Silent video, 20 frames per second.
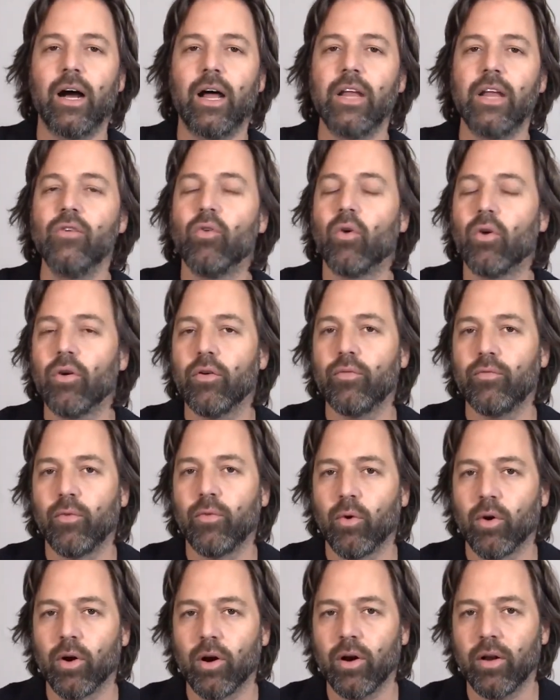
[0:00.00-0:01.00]
in order
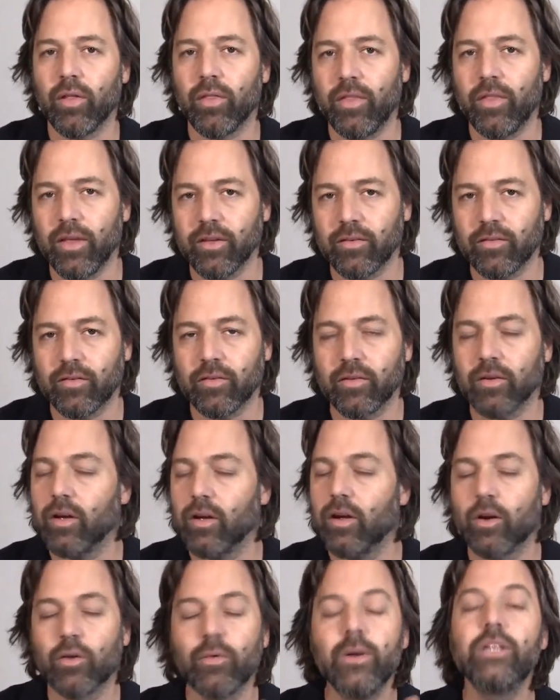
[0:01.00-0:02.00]
for this
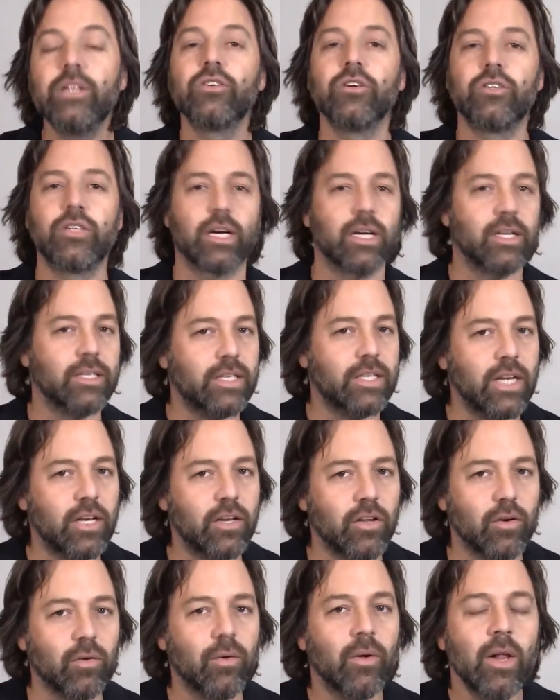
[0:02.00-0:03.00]
creature to
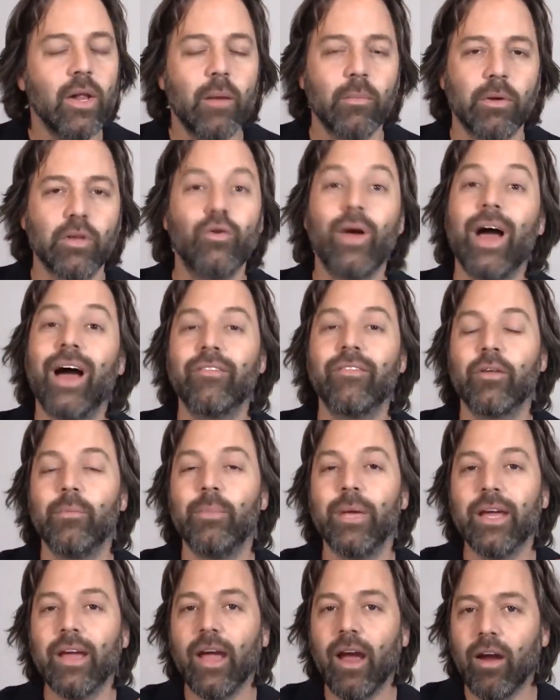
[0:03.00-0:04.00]
continue. But you have to
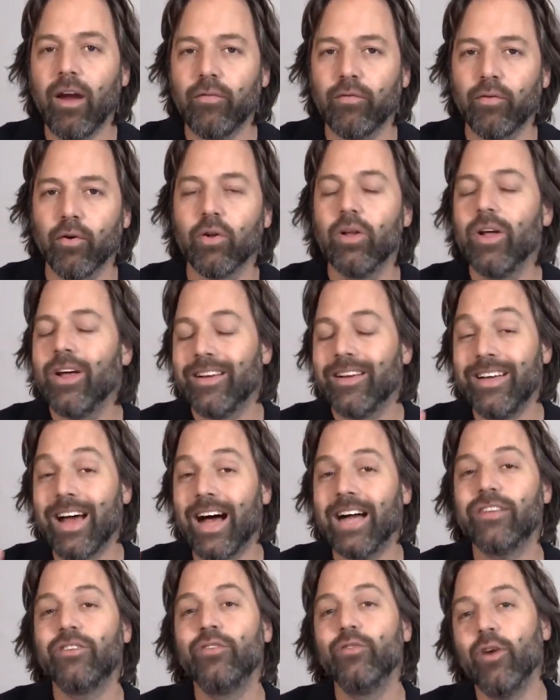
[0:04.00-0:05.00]
be careful
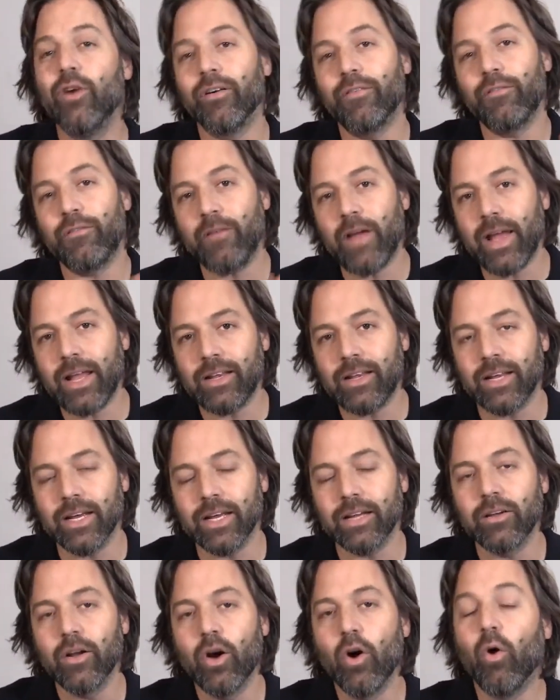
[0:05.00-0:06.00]
not to offend
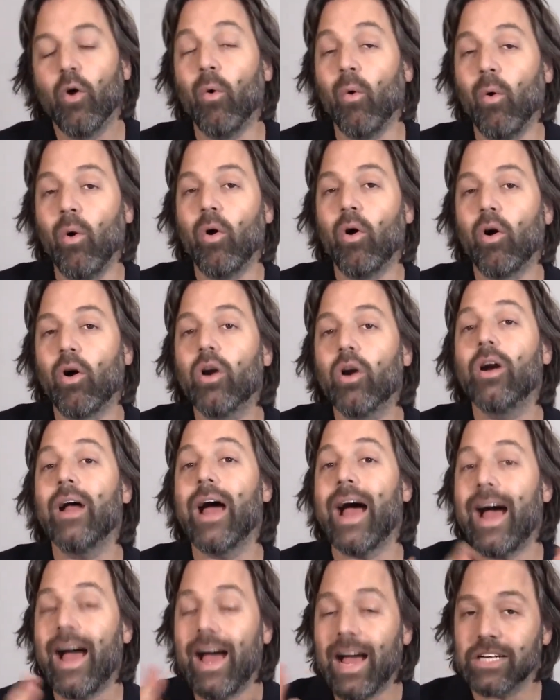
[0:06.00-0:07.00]
it. Or
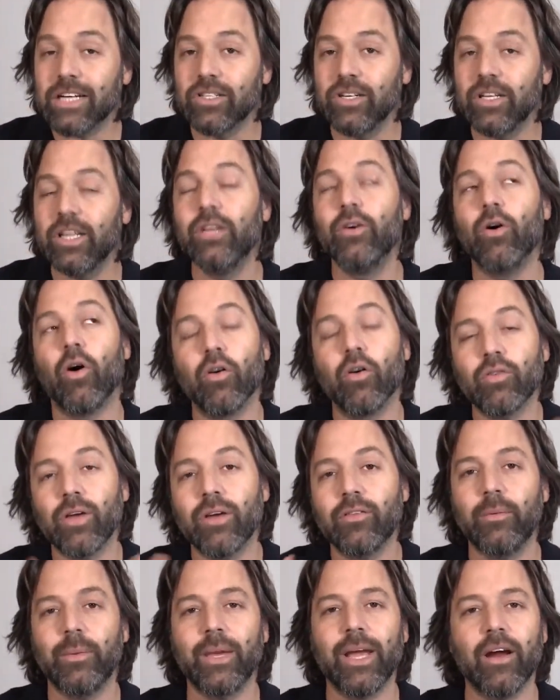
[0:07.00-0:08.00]
actually, you also
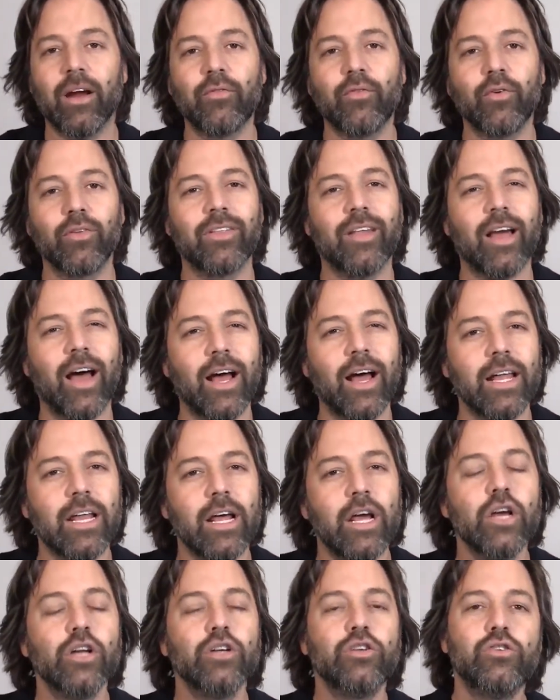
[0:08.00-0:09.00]
have to be careful not
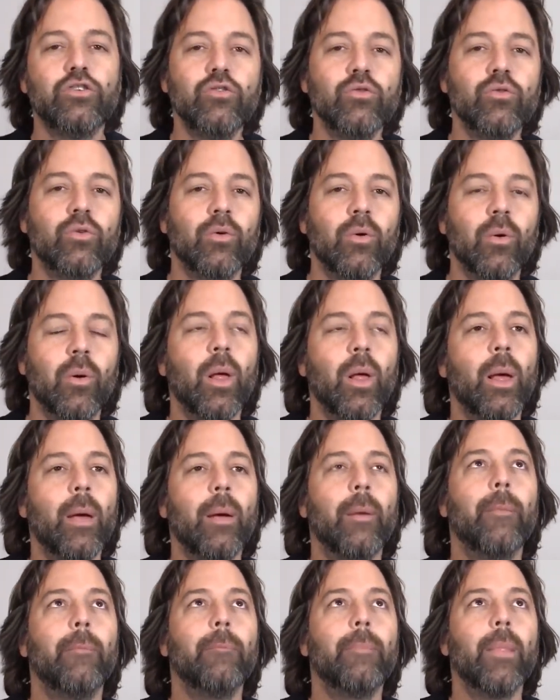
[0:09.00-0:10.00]
to
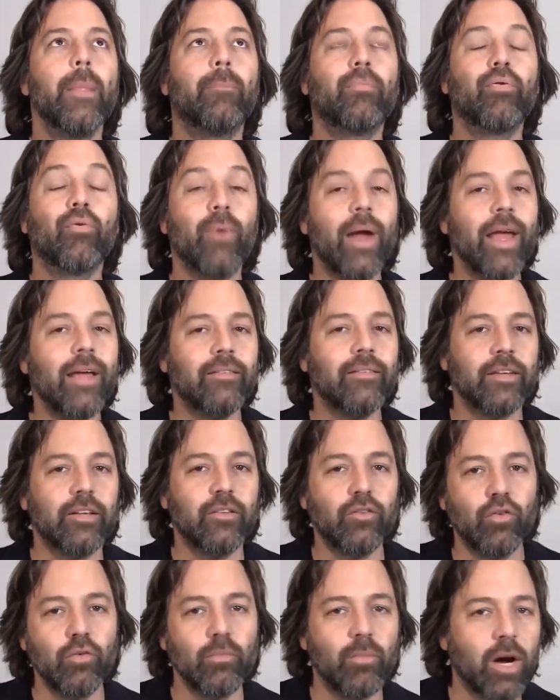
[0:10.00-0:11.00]
praise
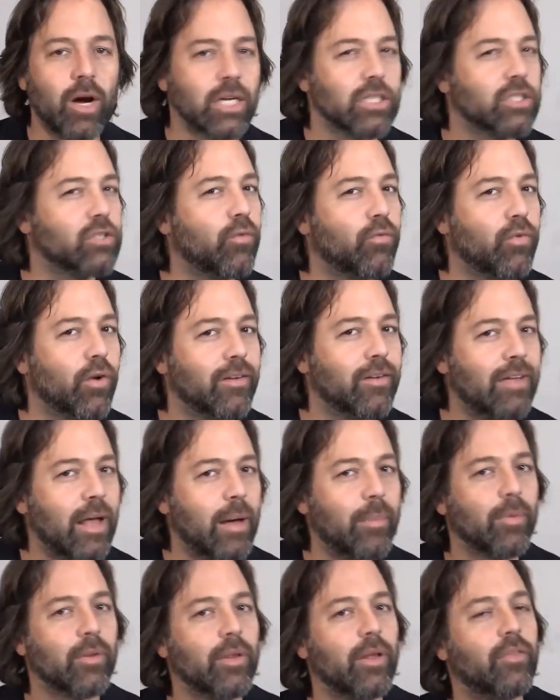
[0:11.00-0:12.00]
it too much. So for
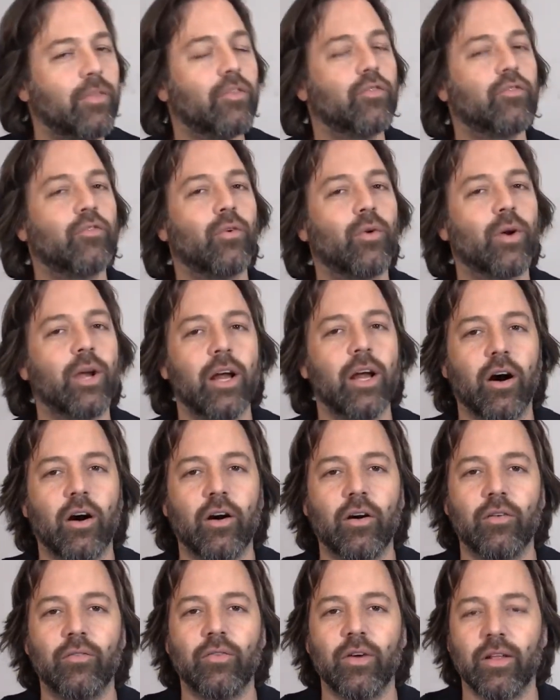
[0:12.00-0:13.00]
example, in the story
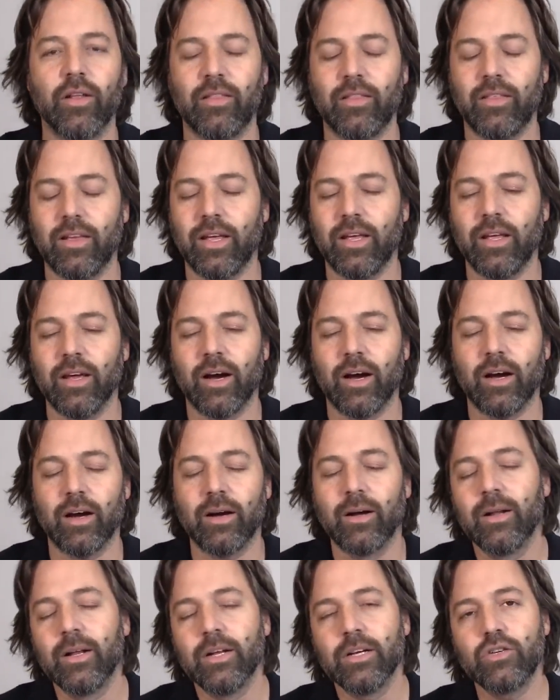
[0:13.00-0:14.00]
of the
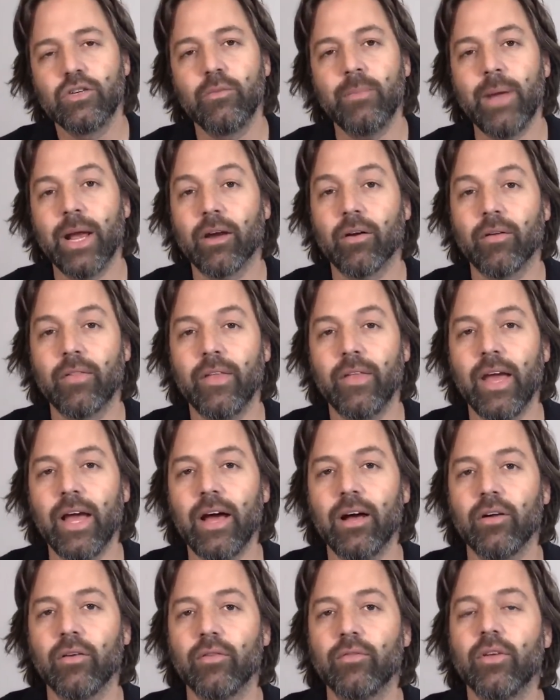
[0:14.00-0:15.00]
shoemaker and the
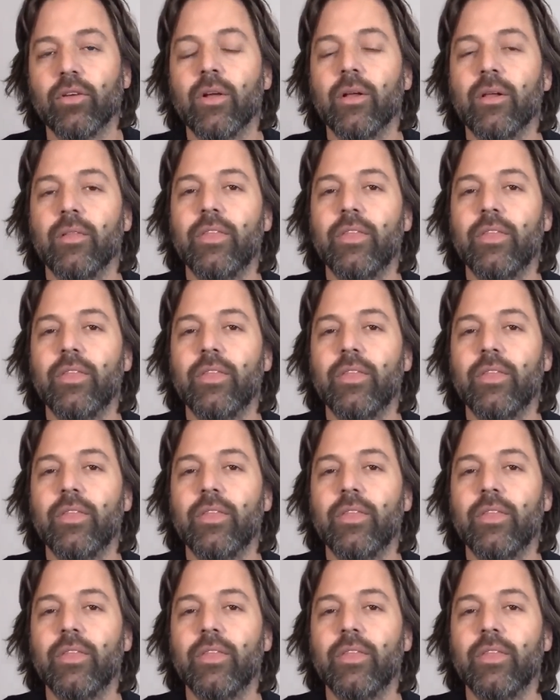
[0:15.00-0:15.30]
elves